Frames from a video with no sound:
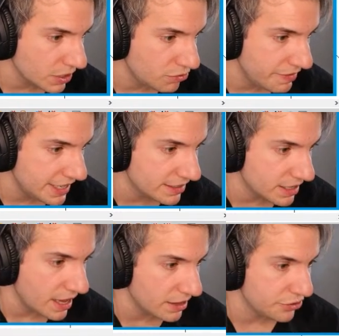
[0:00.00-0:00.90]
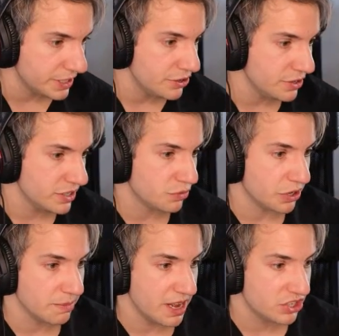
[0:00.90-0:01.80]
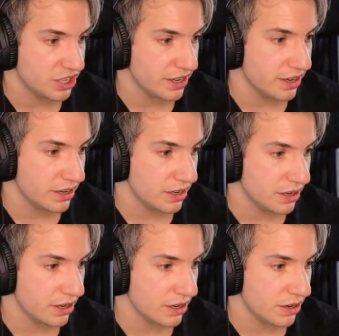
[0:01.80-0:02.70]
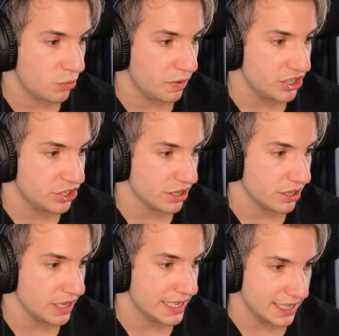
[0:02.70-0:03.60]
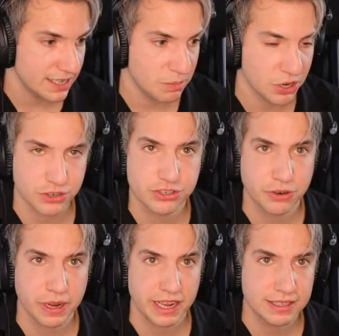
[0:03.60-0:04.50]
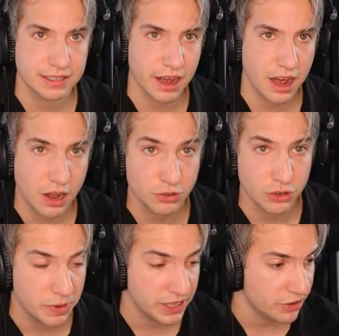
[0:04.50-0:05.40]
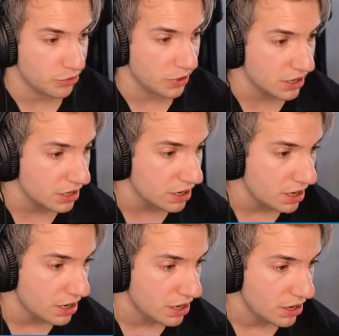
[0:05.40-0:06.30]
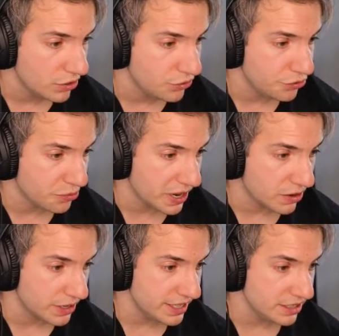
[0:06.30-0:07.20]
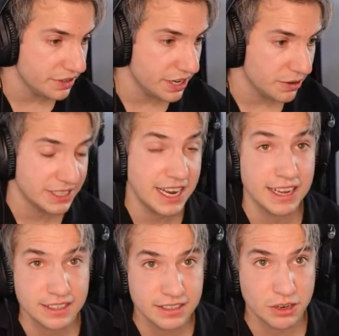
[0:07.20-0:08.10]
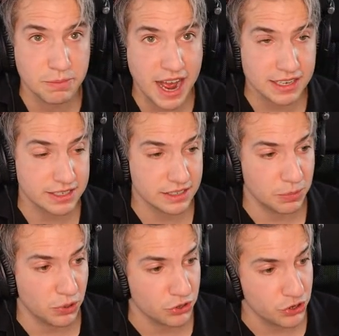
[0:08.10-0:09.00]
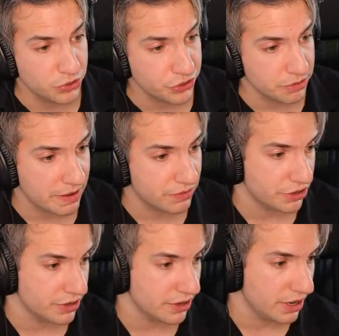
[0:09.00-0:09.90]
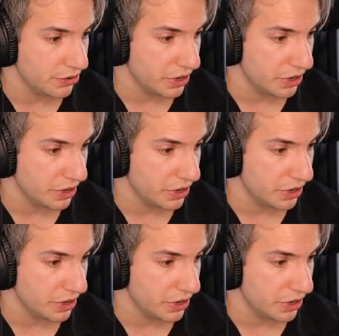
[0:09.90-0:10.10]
Revit as alternate units for dimensioning. Rachel, yes, I'm going to showcase how to do it later on. Do you record these videos? Yes, it's going to be accessible on YouTube after the